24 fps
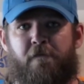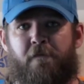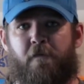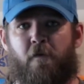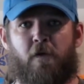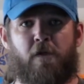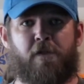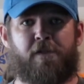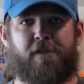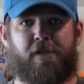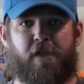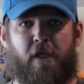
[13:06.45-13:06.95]

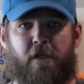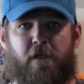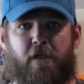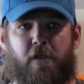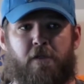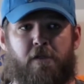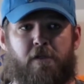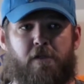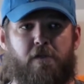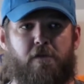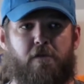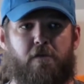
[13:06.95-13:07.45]
4
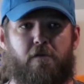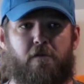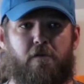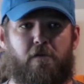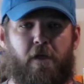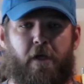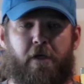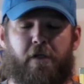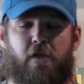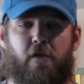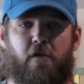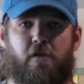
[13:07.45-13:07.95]
seconds
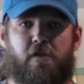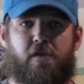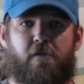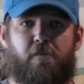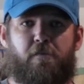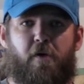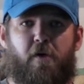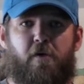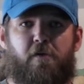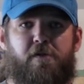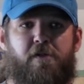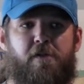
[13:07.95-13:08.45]
like you're
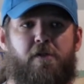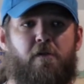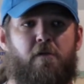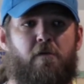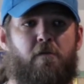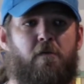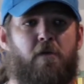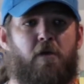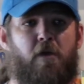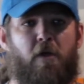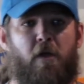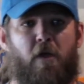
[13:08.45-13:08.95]
supposed to.
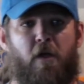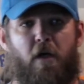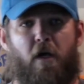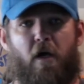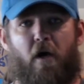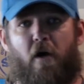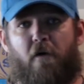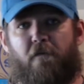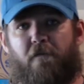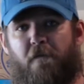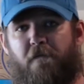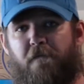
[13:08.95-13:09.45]

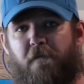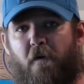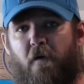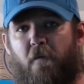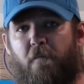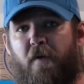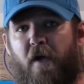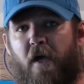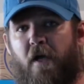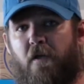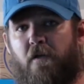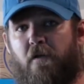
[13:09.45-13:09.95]
However far
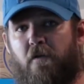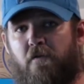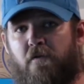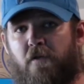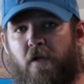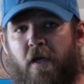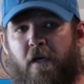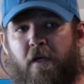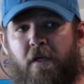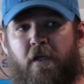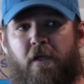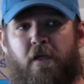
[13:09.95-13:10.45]
back you
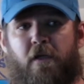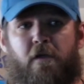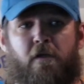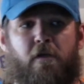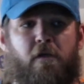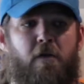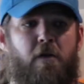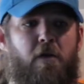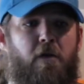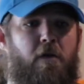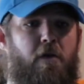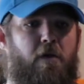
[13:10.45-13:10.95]
drag
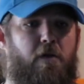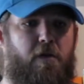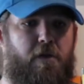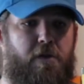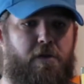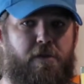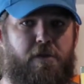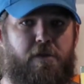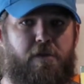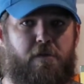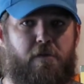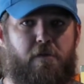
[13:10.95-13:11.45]
it
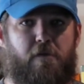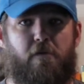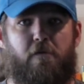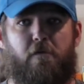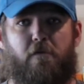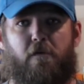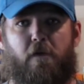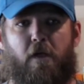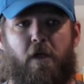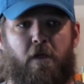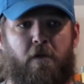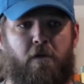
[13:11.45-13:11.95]

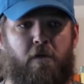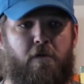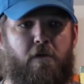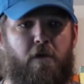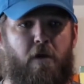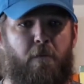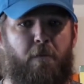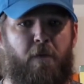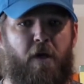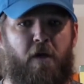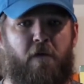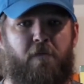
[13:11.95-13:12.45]
and
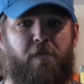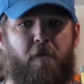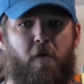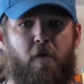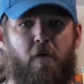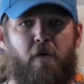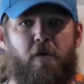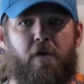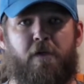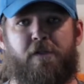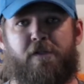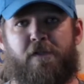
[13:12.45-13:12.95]
come back
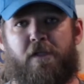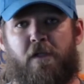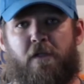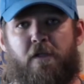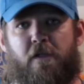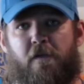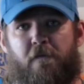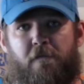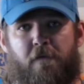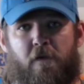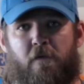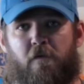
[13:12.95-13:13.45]
forward is going
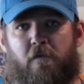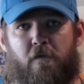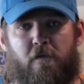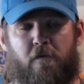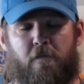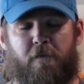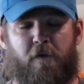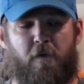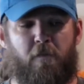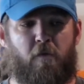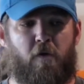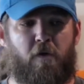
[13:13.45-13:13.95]
to give you a
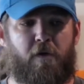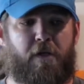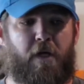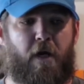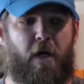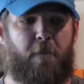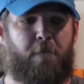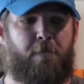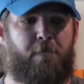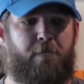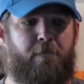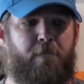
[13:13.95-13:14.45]
little bit more
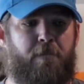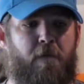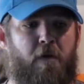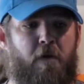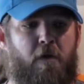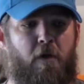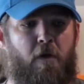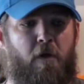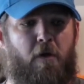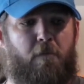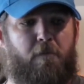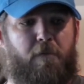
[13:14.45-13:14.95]
time.
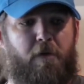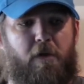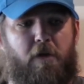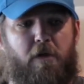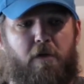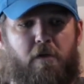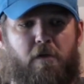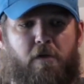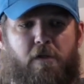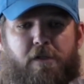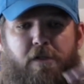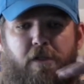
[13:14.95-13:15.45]

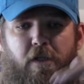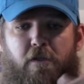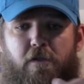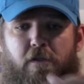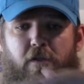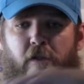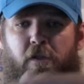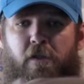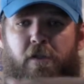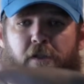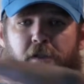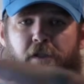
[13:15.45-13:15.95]
But you're
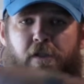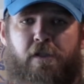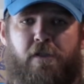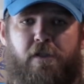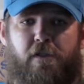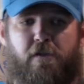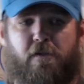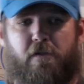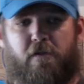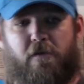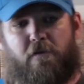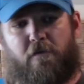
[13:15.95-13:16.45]
essentially
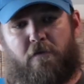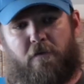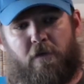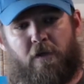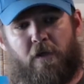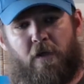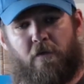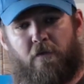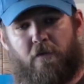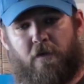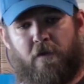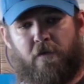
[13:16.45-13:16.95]
just,
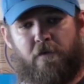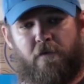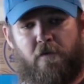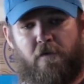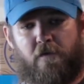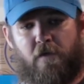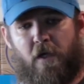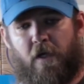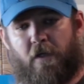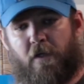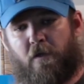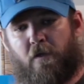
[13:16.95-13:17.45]
either
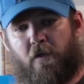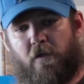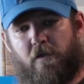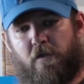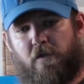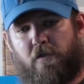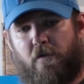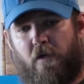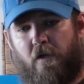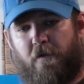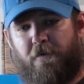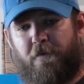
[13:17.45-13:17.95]
dragging it
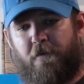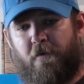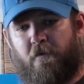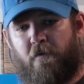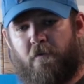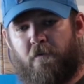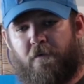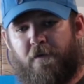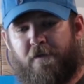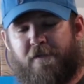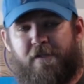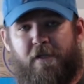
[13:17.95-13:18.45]
straight
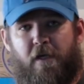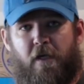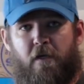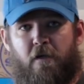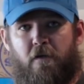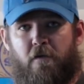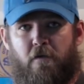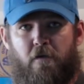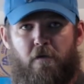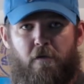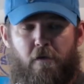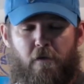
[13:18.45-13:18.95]
through the
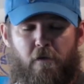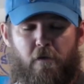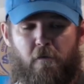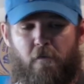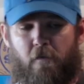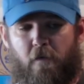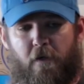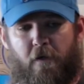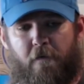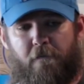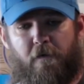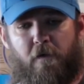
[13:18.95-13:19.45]
sand or dirt or
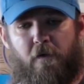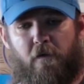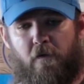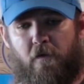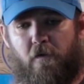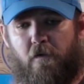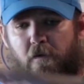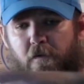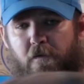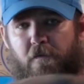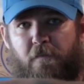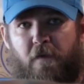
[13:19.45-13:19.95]
whatever,
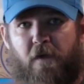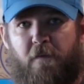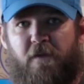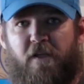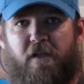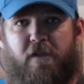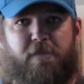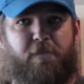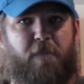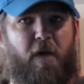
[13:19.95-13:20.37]
or maybe it's